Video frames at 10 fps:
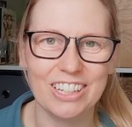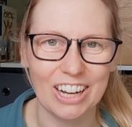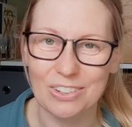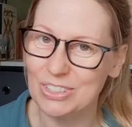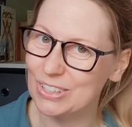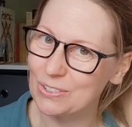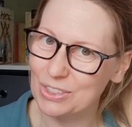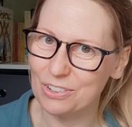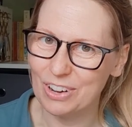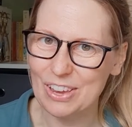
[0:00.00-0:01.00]
you know, 2,
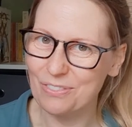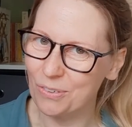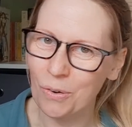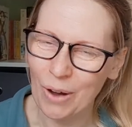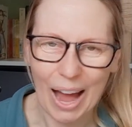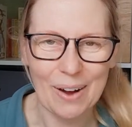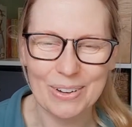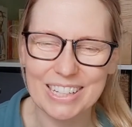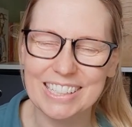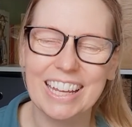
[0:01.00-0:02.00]
3, 4
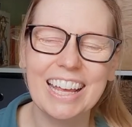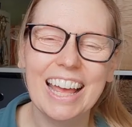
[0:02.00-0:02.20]
hours,